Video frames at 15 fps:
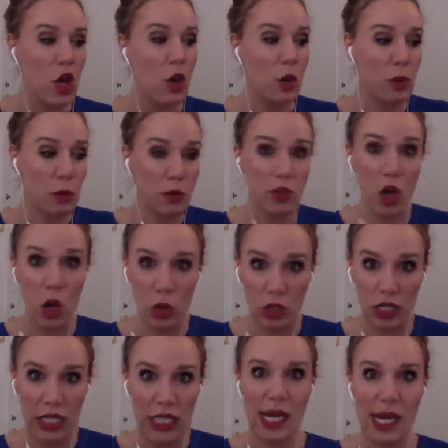we moved to
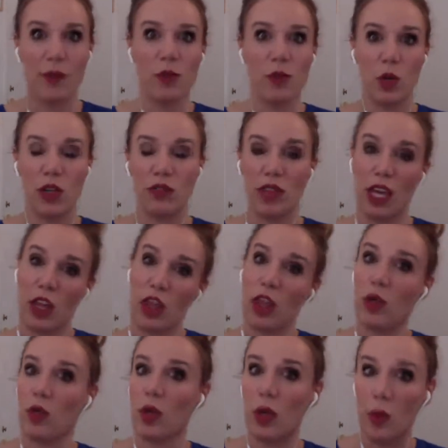Oakland, and I was one of like
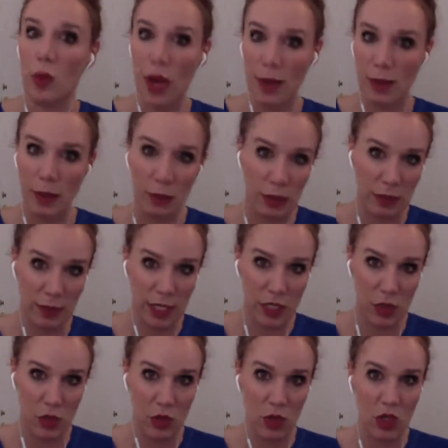3 white people in my
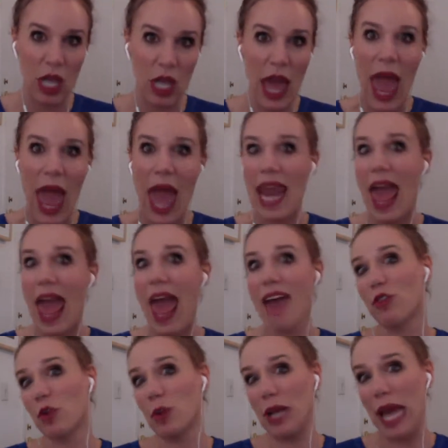school, and
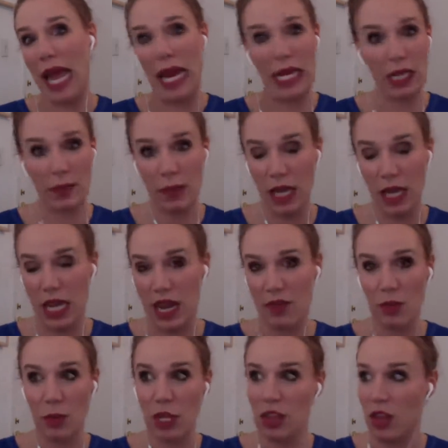everyone hated me and
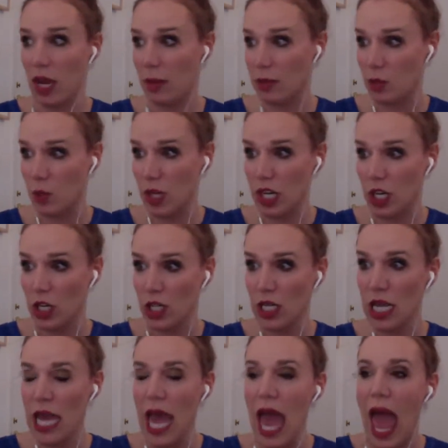everybody thought I was weird.